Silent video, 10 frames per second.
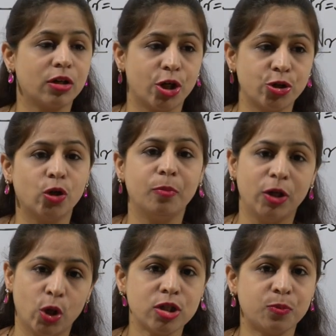uh, control
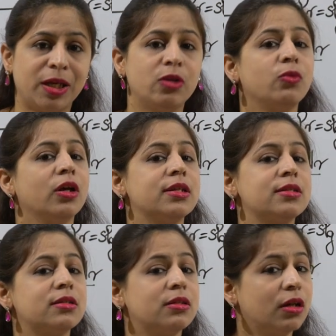below speed. It
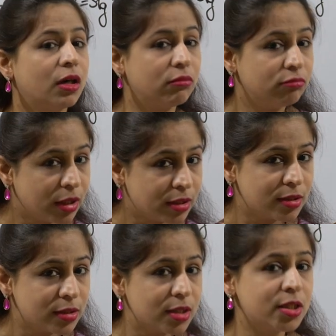is the it
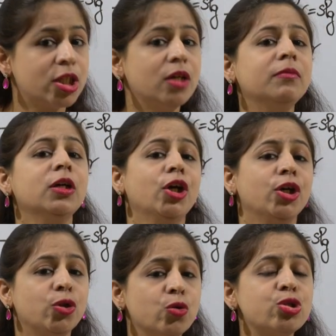is the system
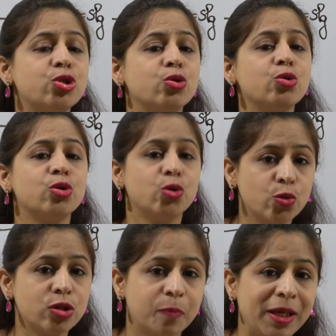used to
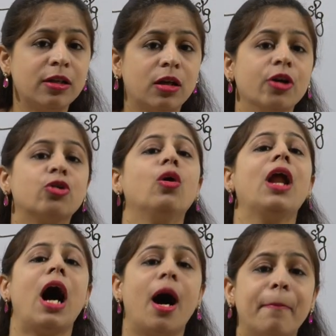do speed
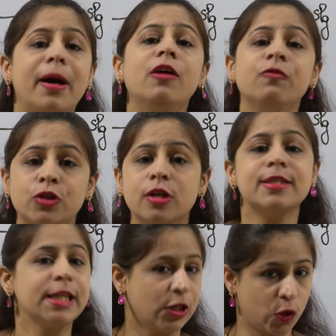control above the
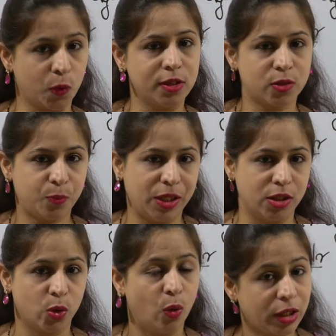synchronous
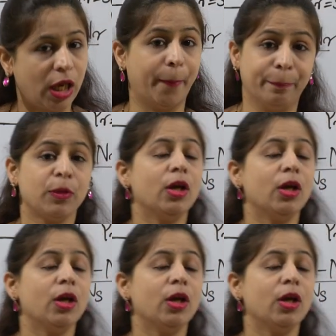speed. Okay,